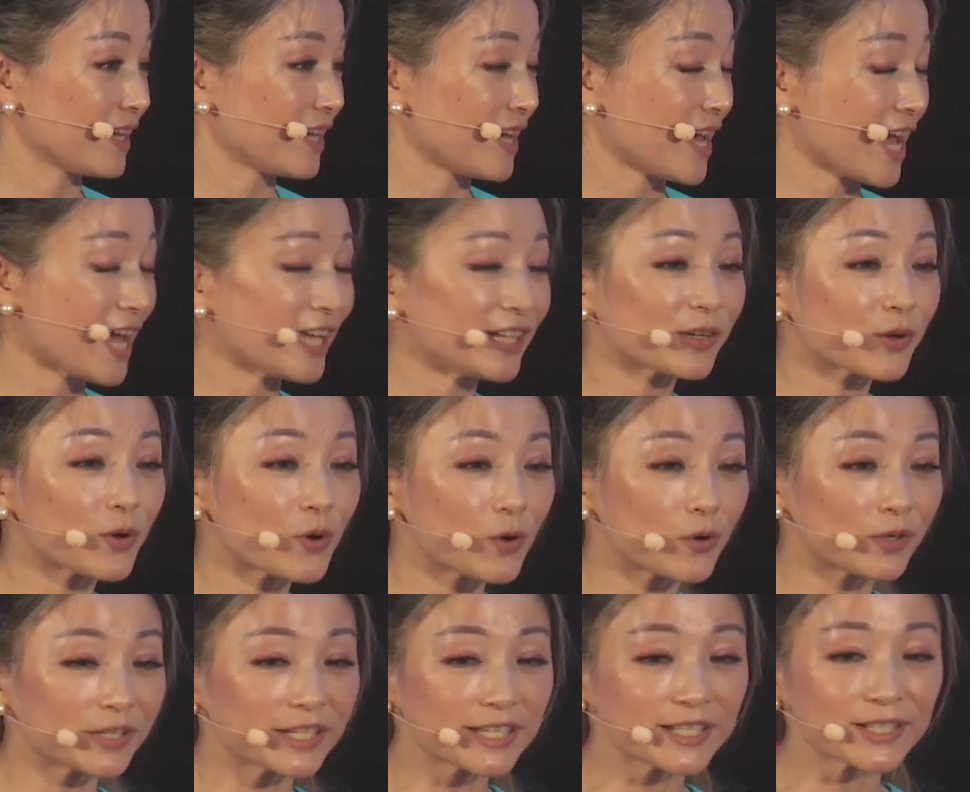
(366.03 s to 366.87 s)
And
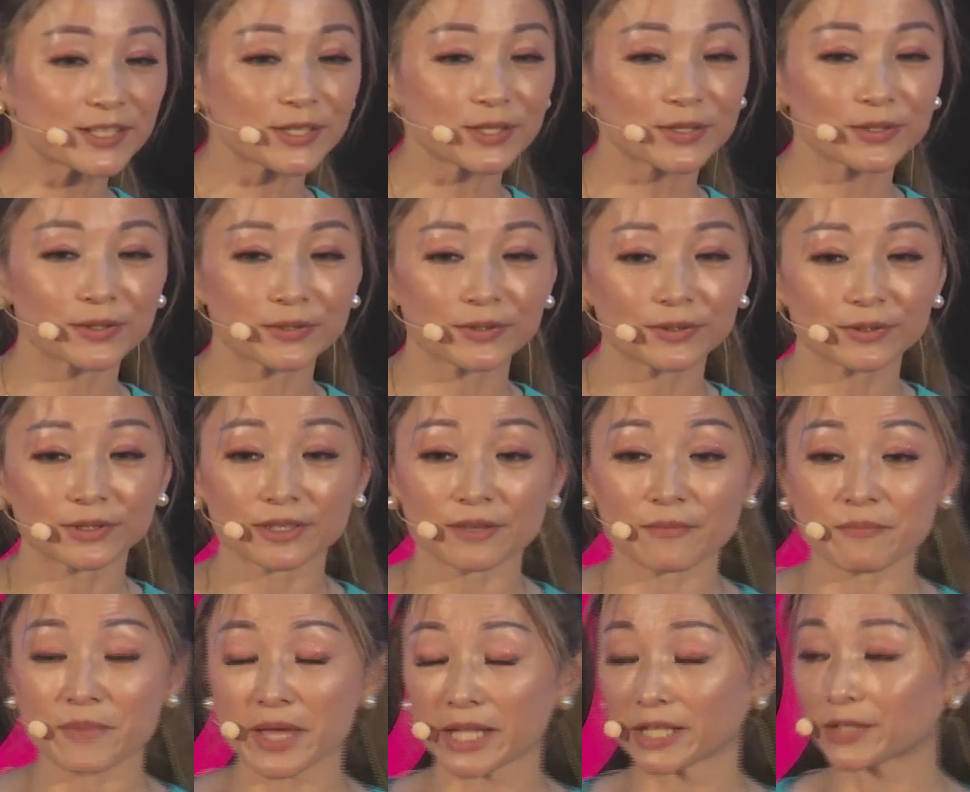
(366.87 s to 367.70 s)
according to
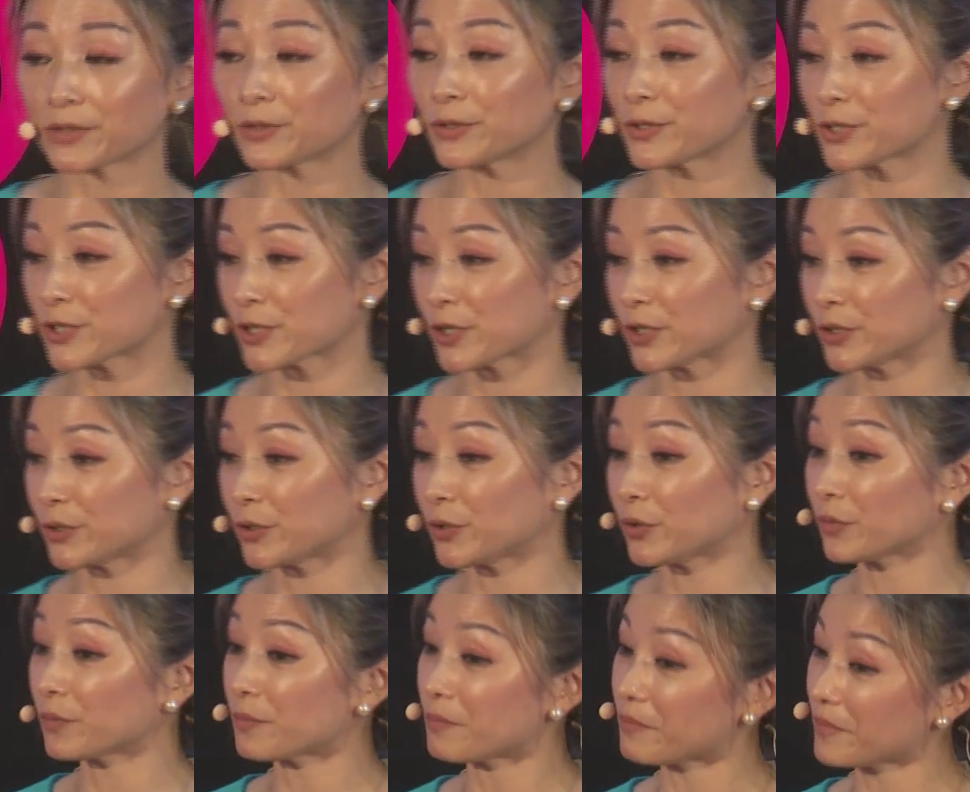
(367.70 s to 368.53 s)
the medical
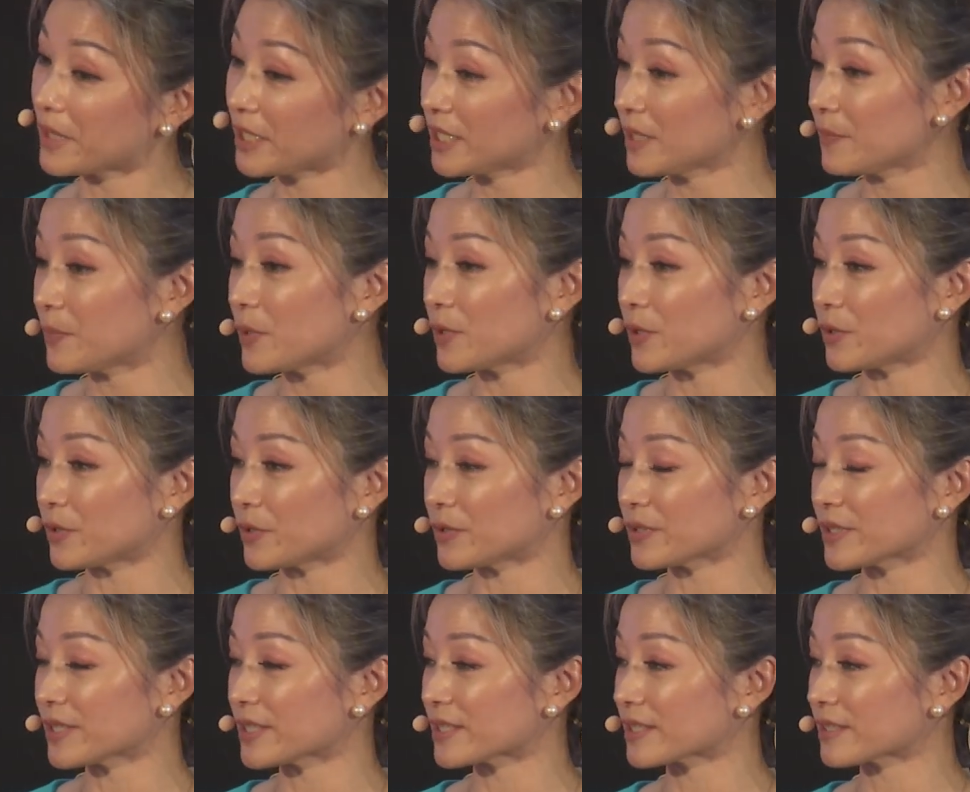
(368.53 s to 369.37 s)
journal
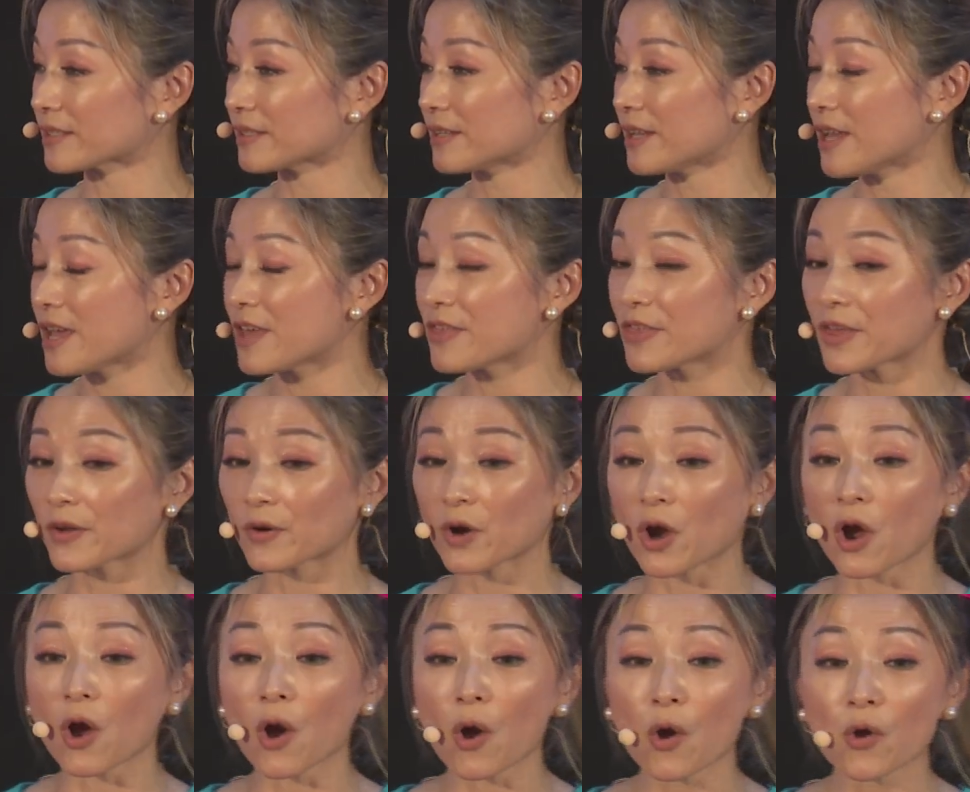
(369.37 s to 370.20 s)
Menopause, there
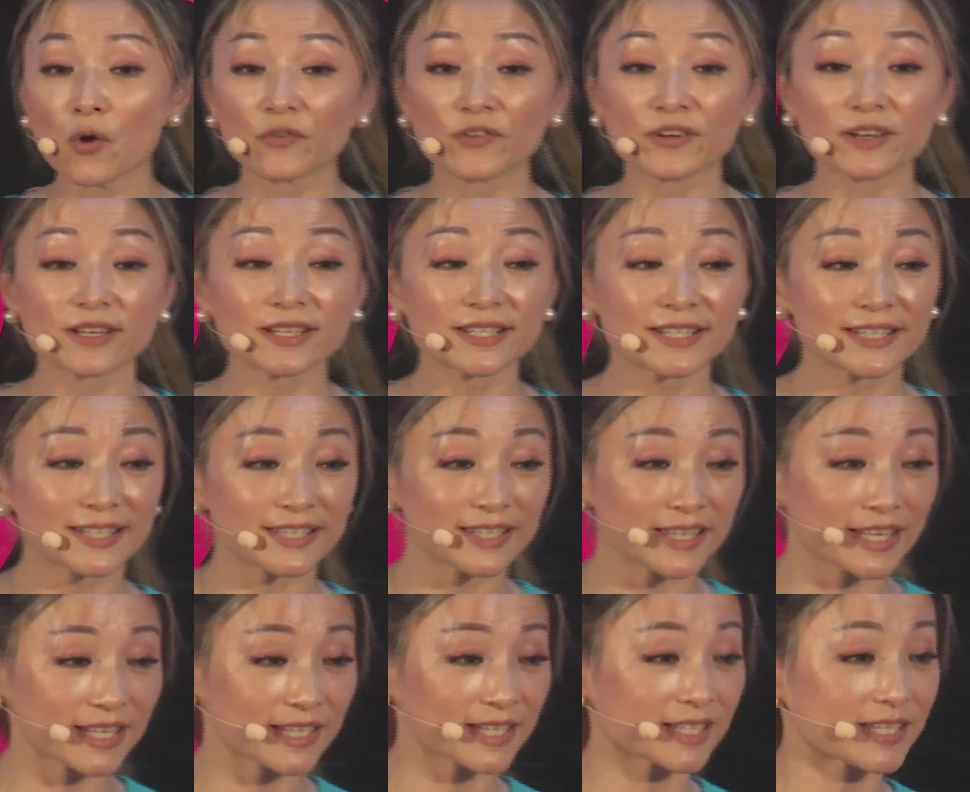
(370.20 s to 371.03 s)
are over
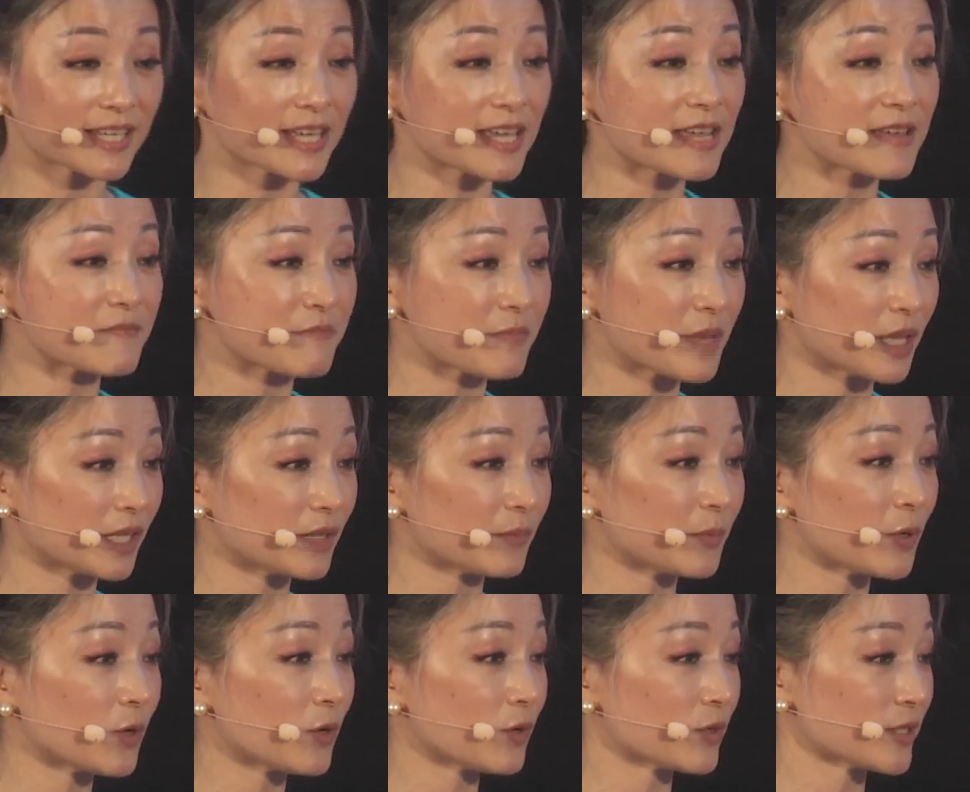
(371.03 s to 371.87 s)
60
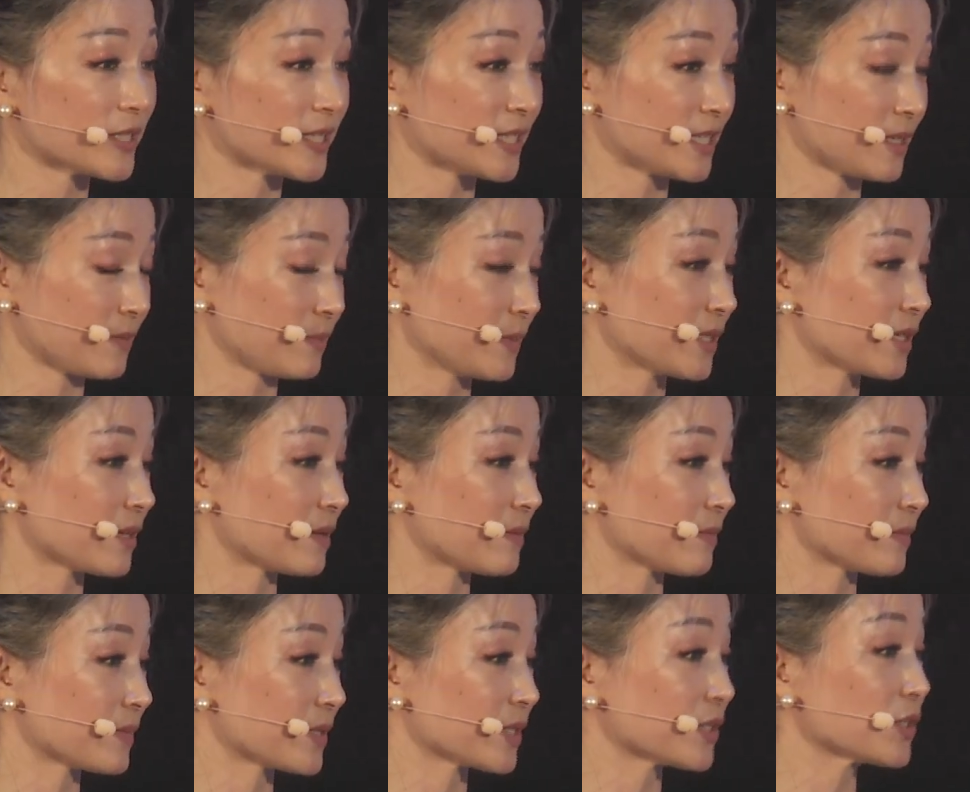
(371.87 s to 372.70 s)
menopause
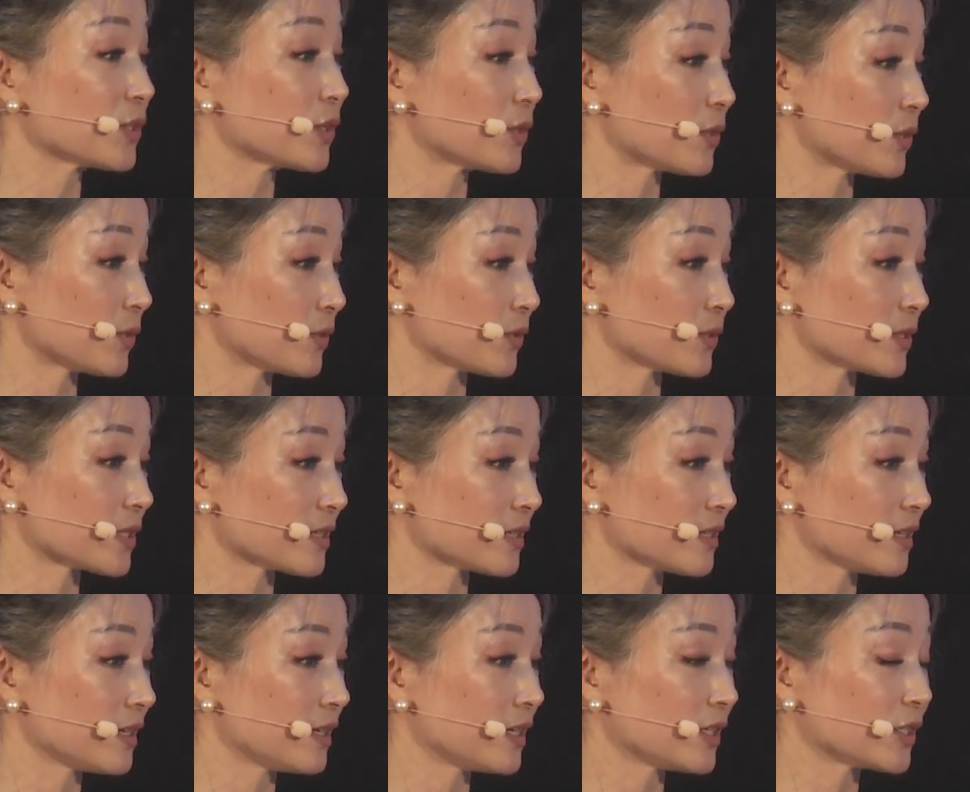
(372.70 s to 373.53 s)
symptoms
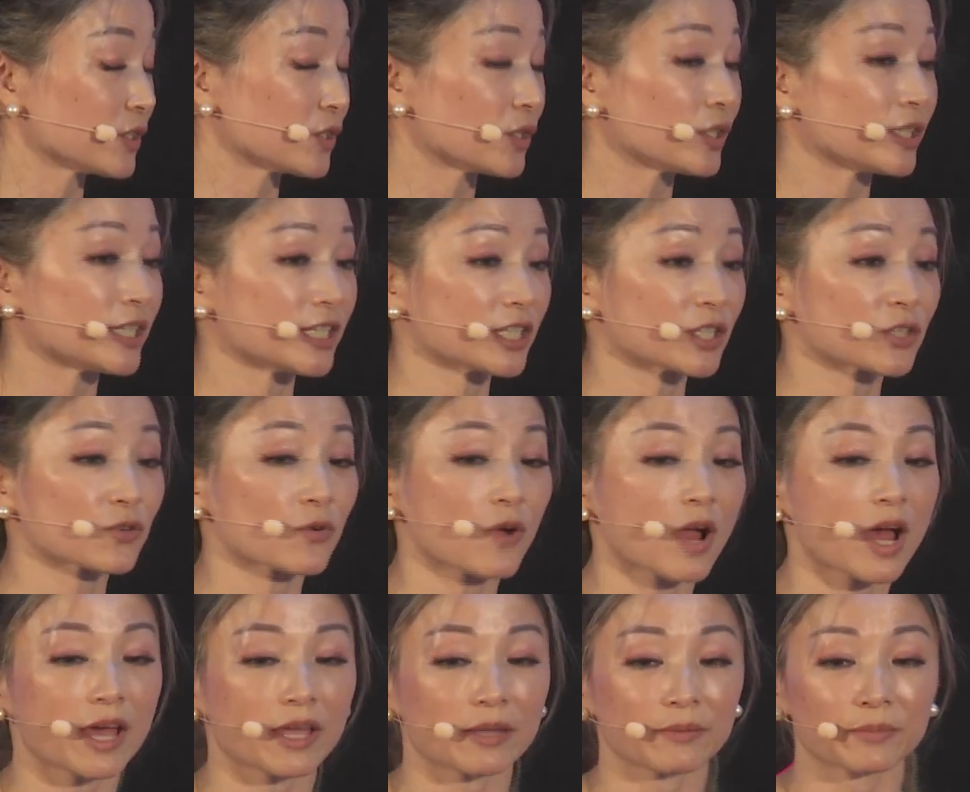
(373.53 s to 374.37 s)
used to
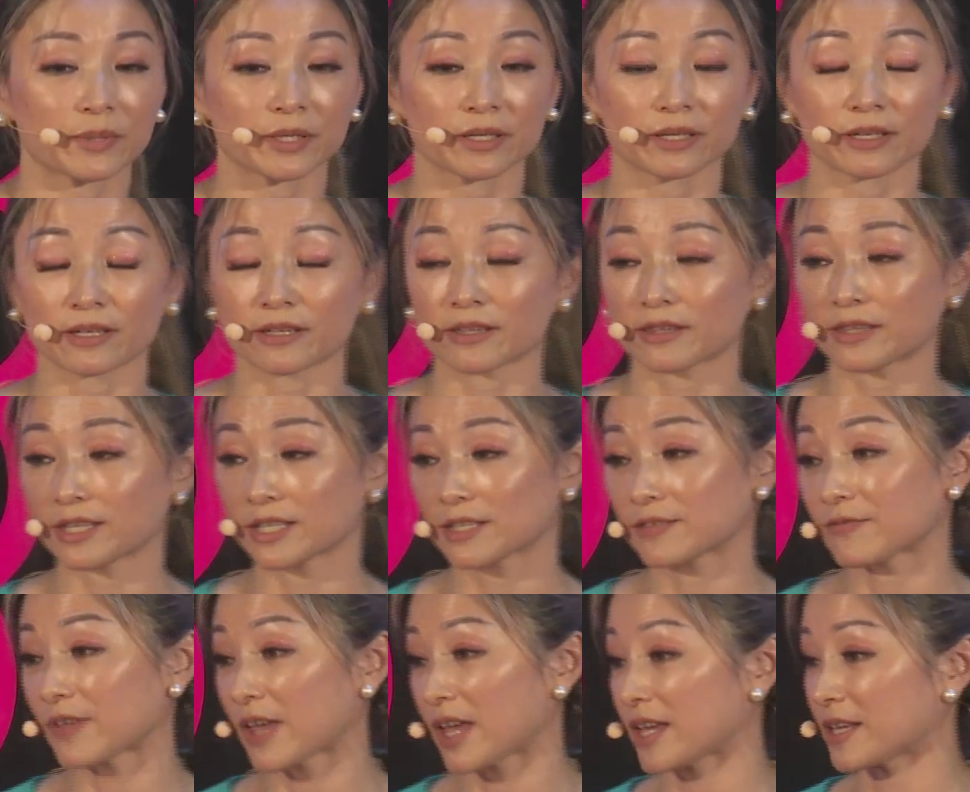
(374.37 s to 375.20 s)
describe this
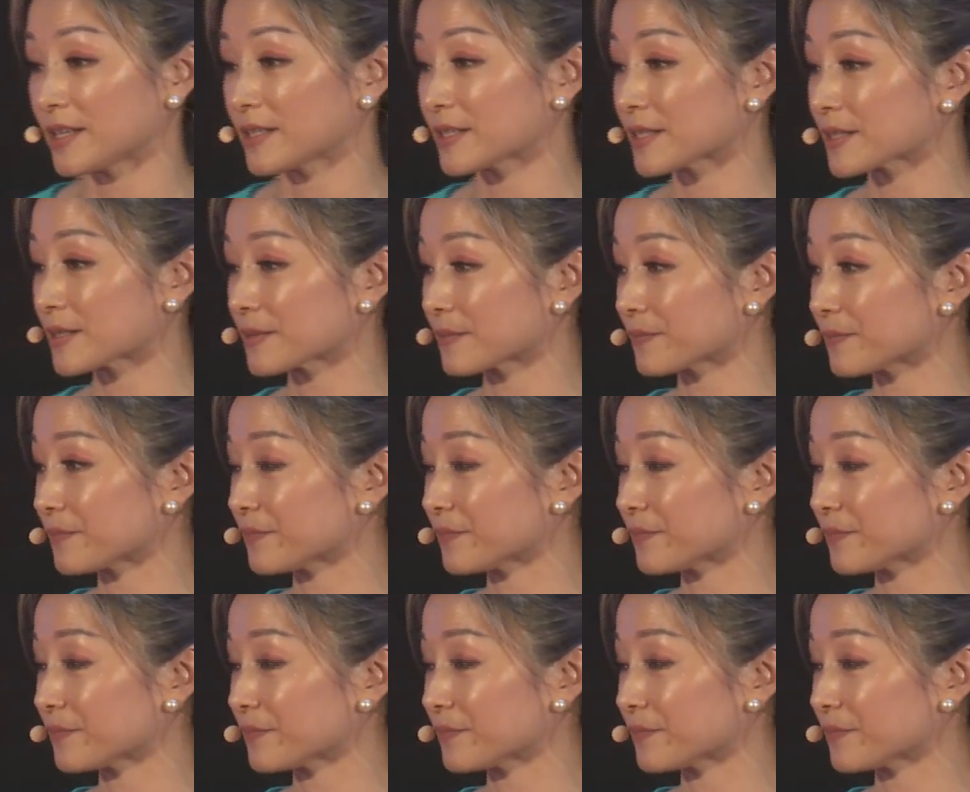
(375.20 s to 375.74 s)
phase.